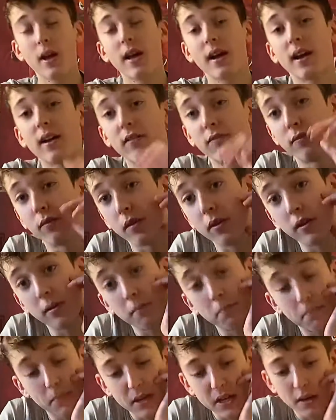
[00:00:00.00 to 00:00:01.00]
have
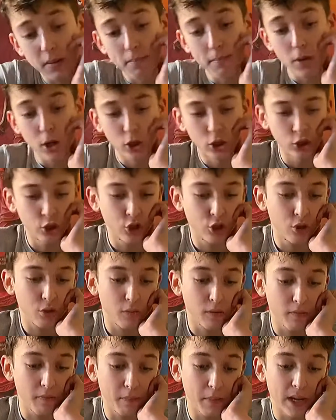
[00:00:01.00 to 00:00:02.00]
been emerged to
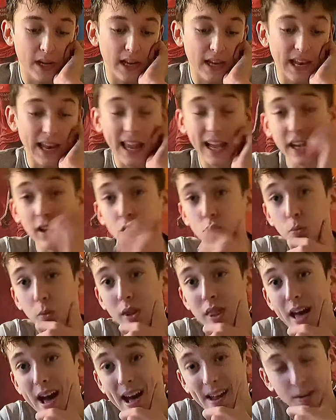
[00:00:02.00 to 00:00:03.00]
have been linked with
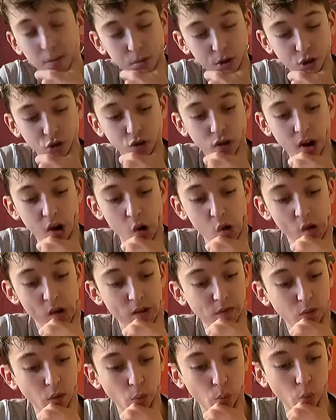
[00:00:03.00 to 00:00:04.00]
Adama Traore
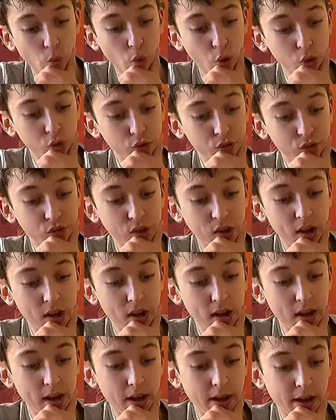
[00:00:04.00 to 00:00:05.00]
from Wolves.
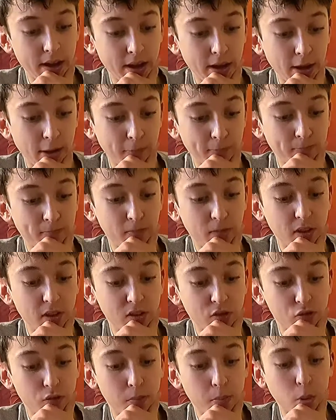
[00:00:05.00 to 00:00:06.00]
Um,
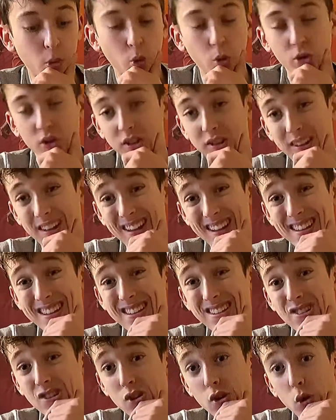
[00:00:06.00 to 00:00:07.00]
it's reported that
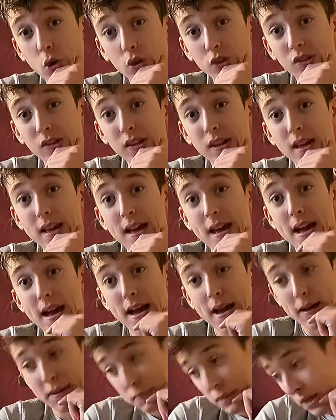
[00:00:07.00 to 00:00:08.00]
he's not
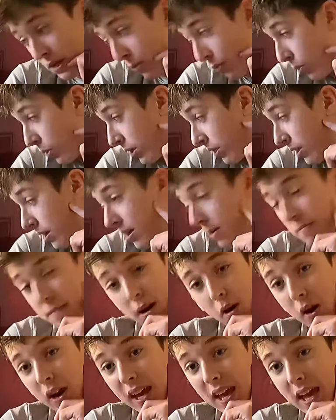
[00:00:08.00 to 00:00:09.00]
happy with the
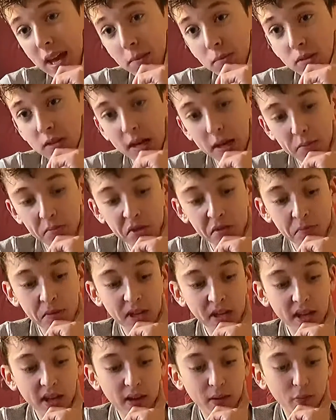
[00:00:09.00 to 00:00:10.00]
amount of game time he's been
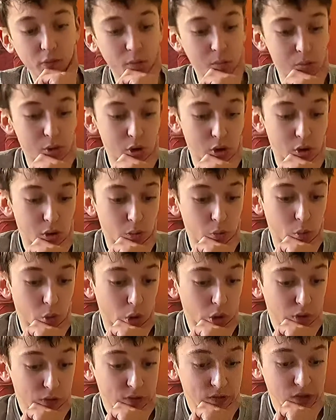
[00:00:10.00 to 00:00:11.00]
getting from
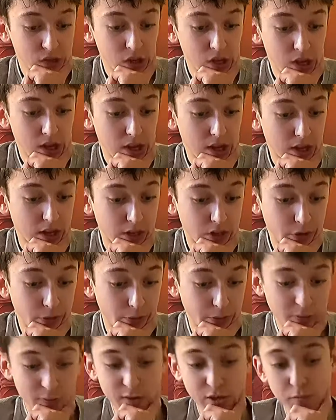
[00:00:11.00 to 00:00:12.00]
Wolves and
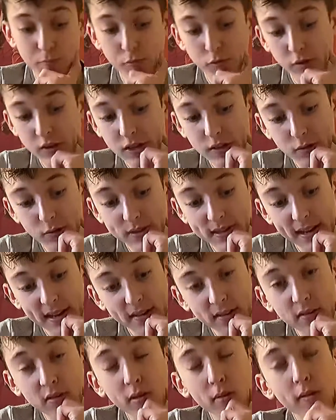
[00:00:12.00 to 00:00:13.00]
Nuno Espirito
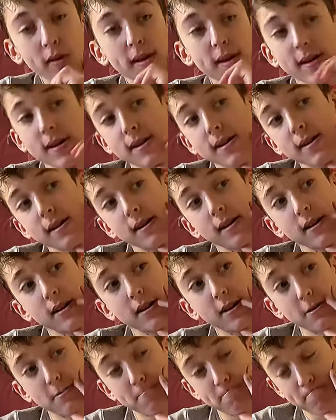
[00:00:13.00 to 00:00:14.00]
Santo.
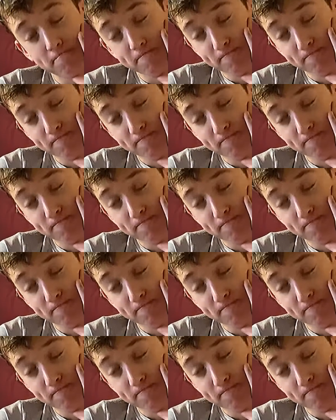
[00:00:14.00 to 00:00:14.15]
Um,